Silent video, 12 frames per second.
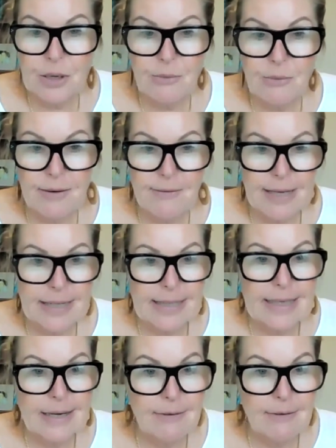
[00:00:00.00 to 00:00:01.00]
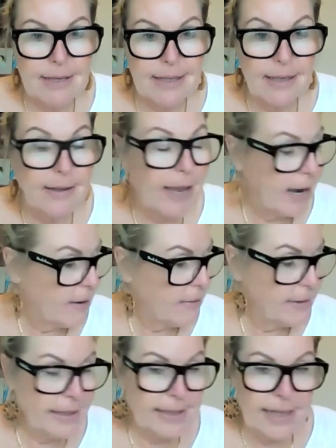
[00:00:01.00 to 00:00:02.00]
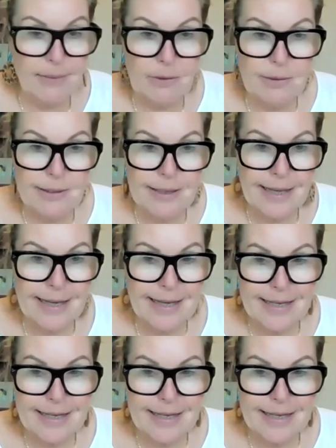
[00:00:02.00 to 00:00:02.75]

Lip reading: one of our series and they are in Tamil, then they